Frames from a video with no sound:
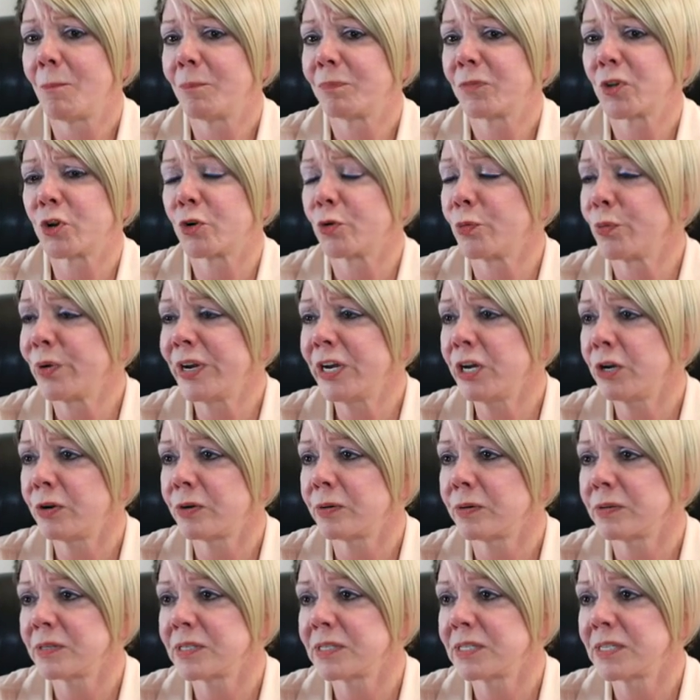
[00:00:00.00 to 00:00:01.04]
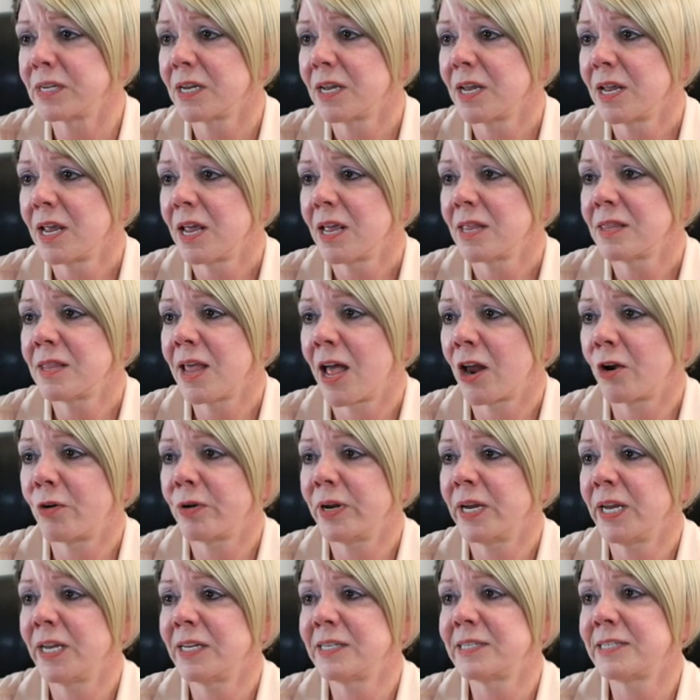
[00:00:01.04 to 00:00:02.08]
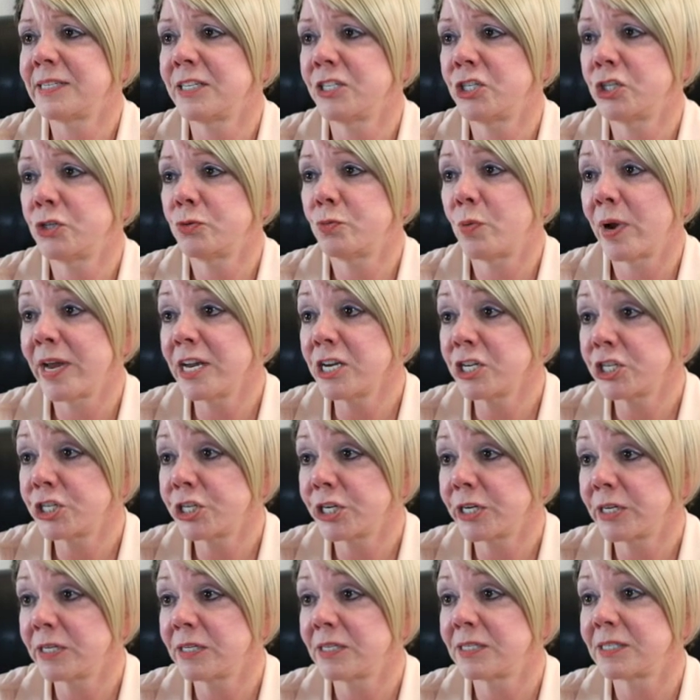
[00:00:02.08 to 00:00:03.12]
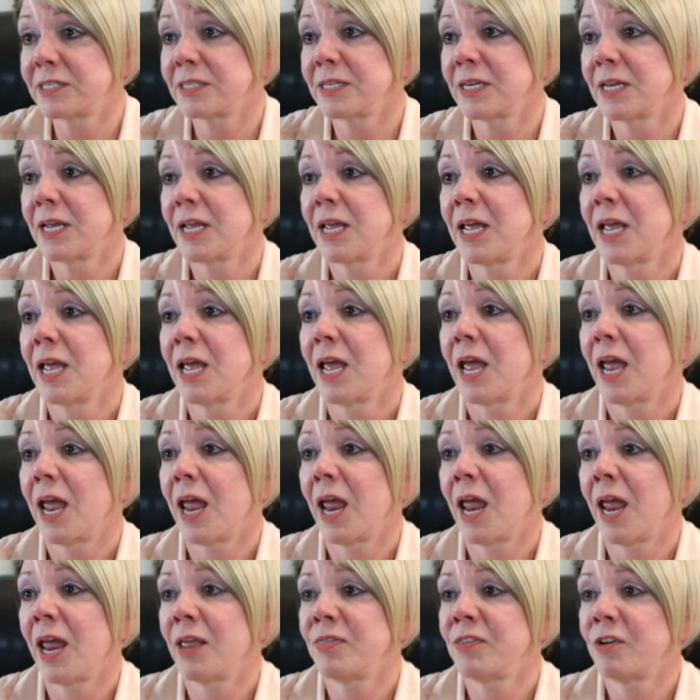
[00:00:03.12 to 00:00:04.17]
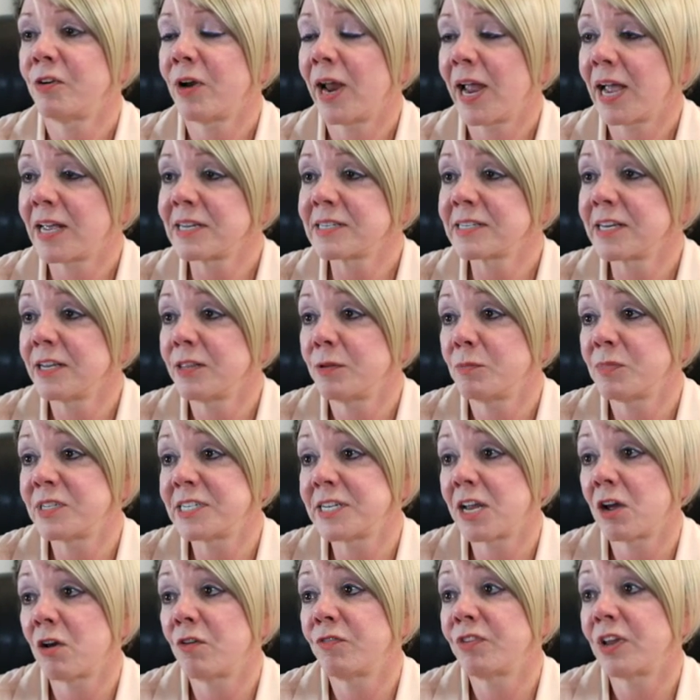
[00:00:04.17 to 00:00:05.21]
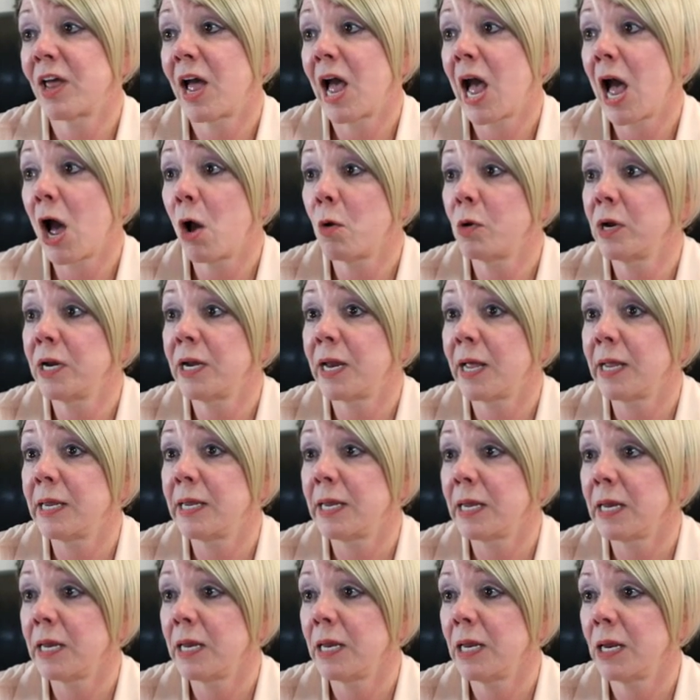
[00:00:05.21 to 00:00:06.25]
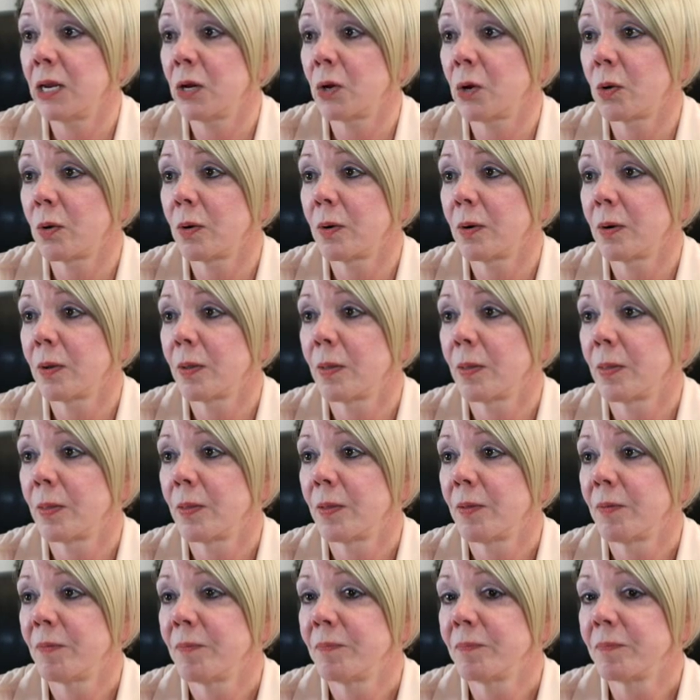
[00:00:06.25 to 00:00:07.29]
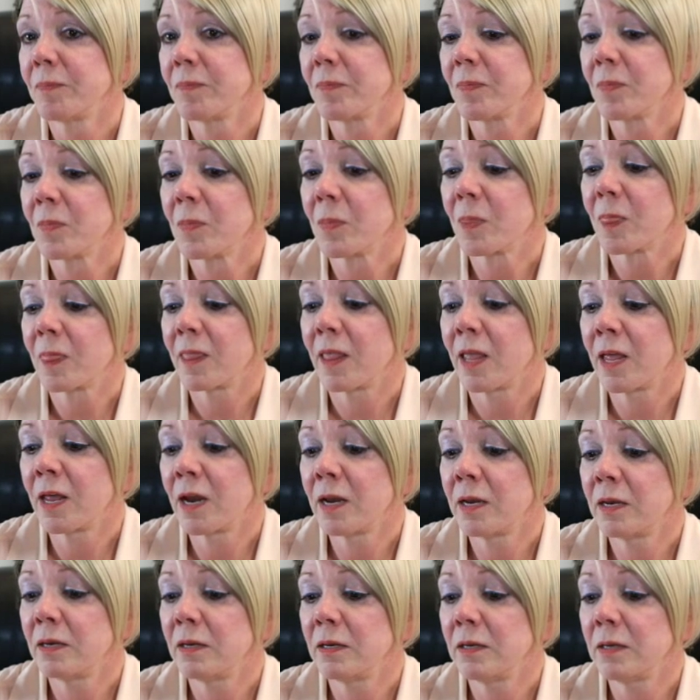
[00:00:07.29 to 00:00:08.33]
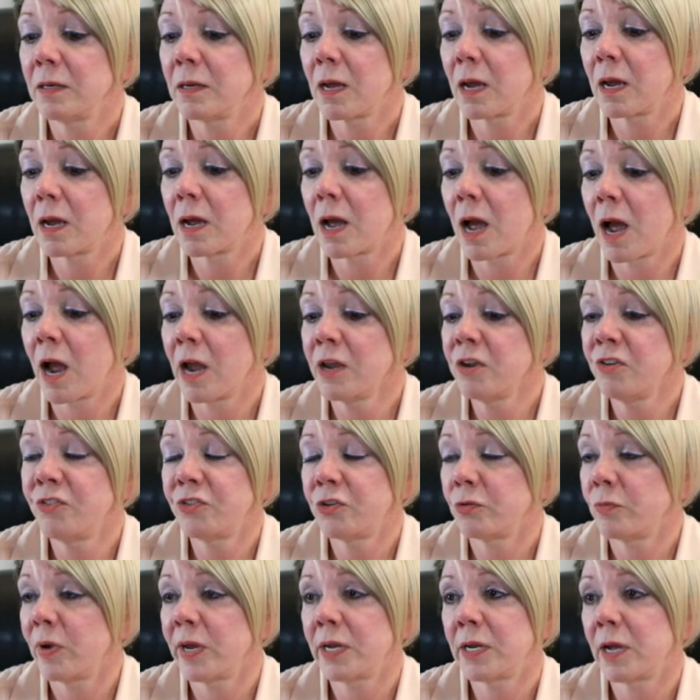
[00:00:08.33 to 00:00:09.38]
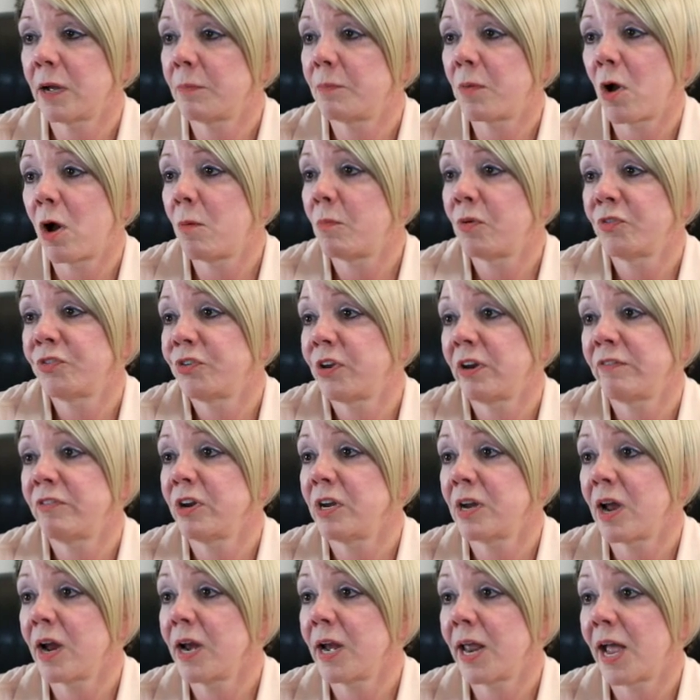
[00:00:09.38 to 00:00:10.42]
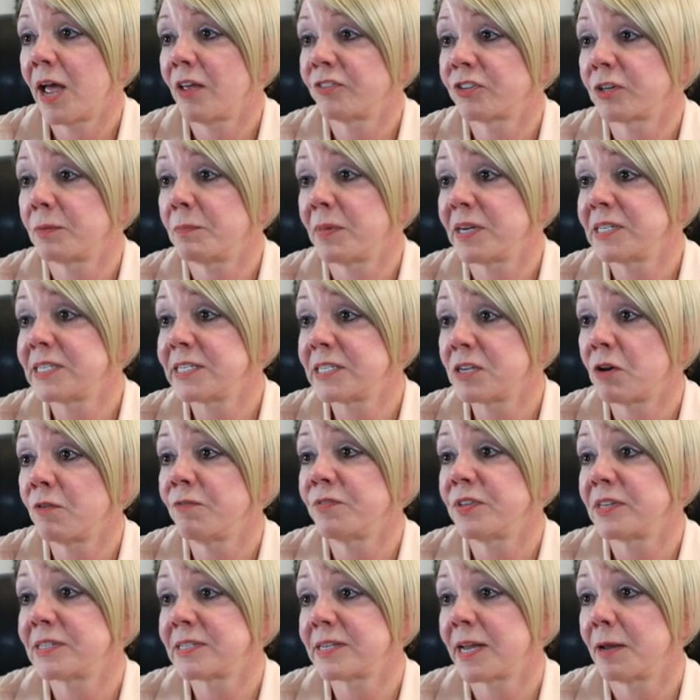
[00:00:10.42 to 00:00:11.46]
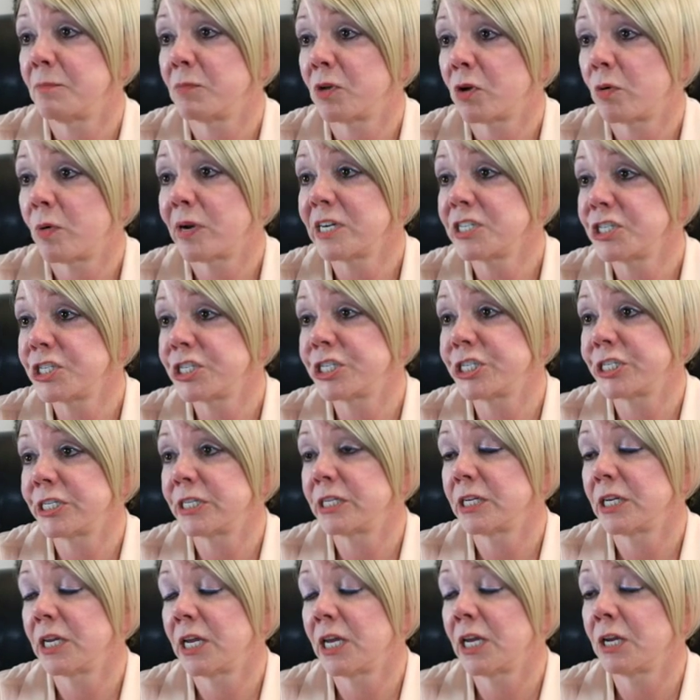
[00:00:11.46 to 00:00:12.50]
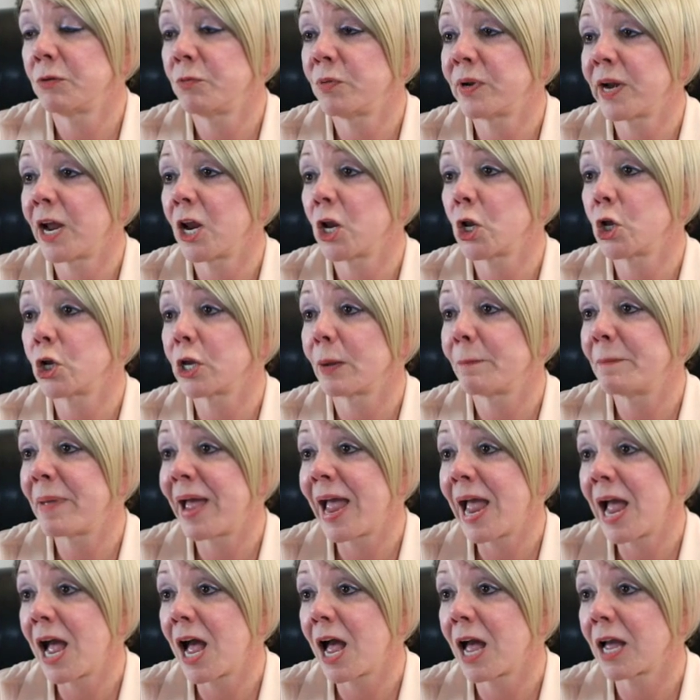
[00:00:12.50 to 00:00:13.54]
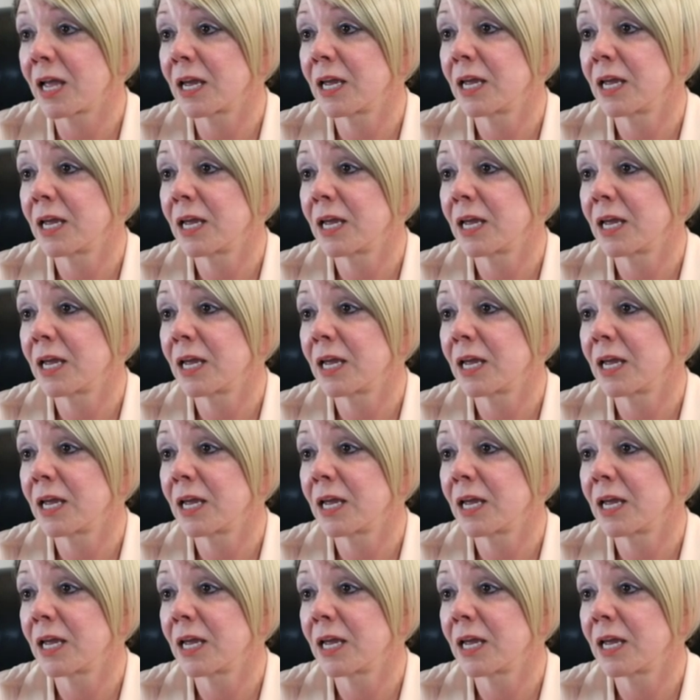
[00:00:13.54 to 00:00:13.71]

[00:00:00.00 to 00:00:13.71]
careers that are in situations and they're asking themselves, how did I get here? And I used to wake up almost every night asking myself the same question. And when I look back,